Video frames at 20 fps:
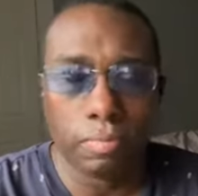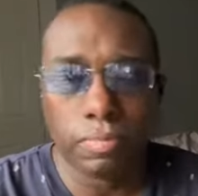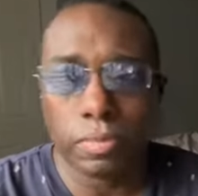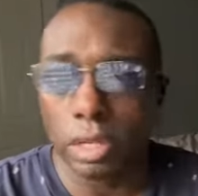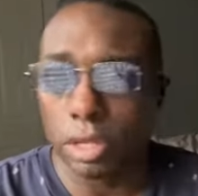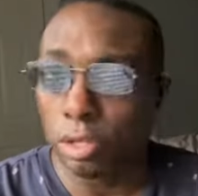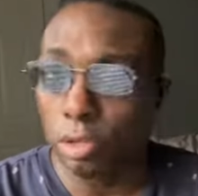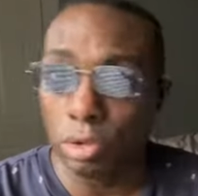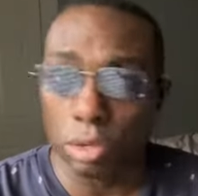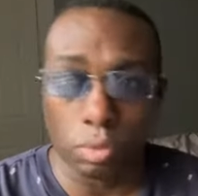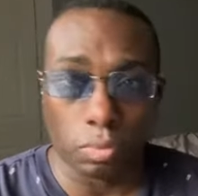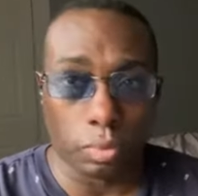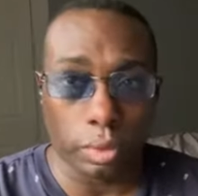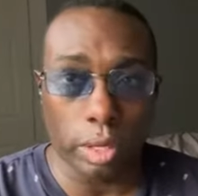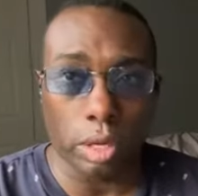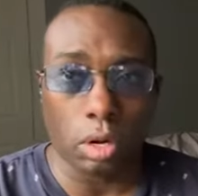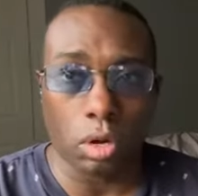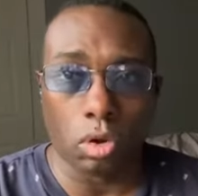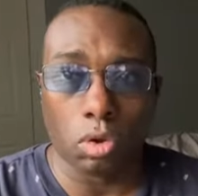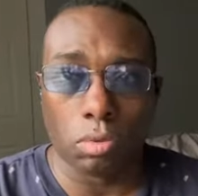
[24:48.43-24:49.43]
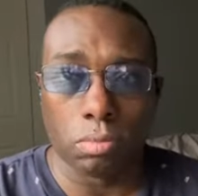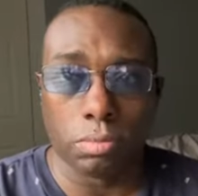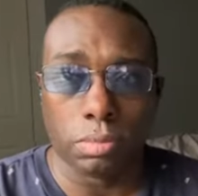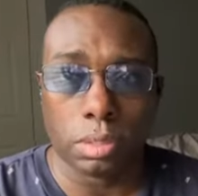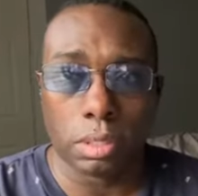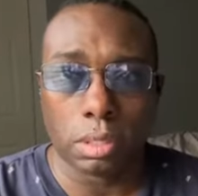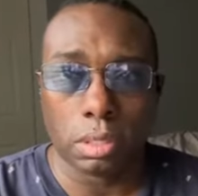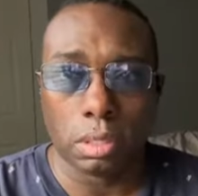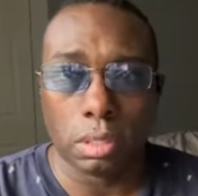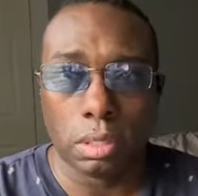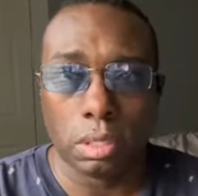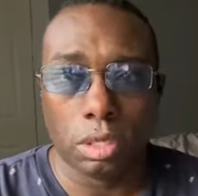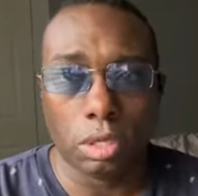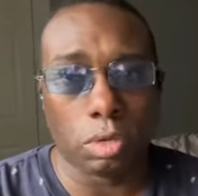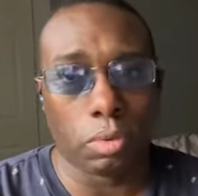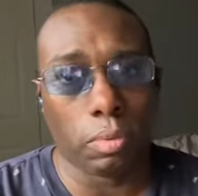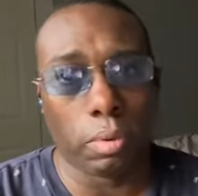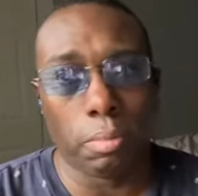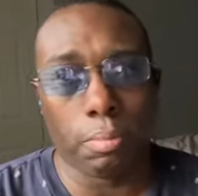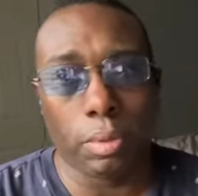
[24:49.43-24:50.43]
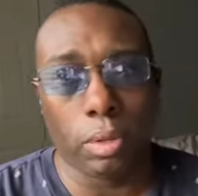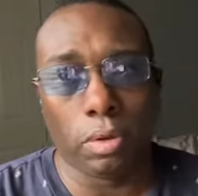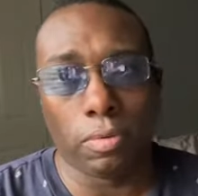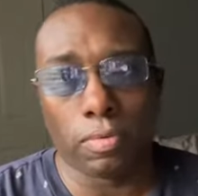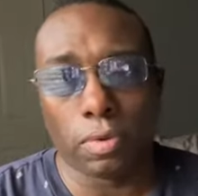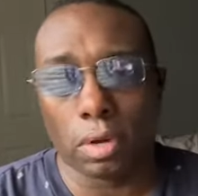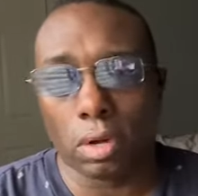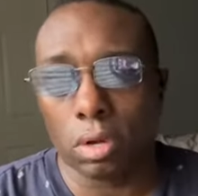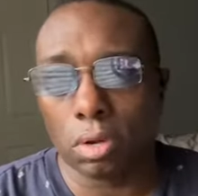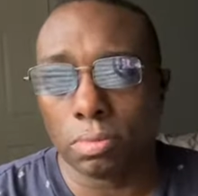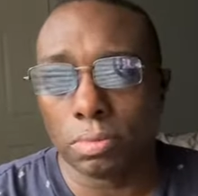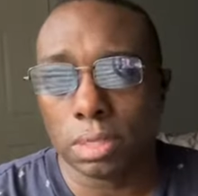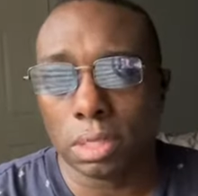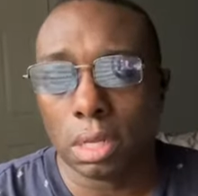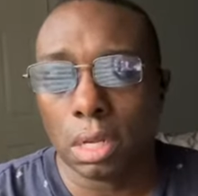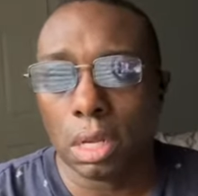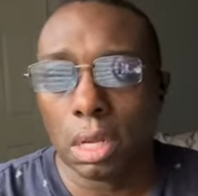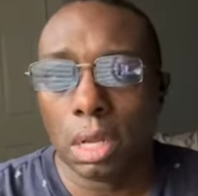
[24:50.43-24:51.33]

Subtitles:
Now, you can rent homes. You can rent beautiful homes.